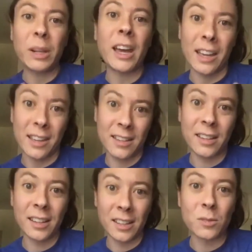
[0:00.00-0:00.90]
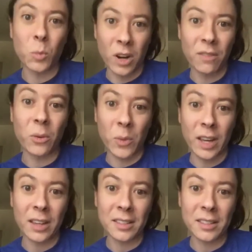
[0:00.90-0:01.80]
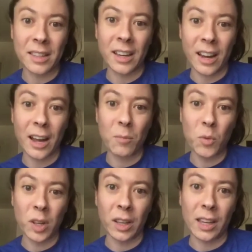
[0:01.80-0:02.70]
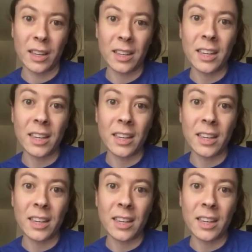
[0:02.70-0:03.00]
play is one of the ways that I'm really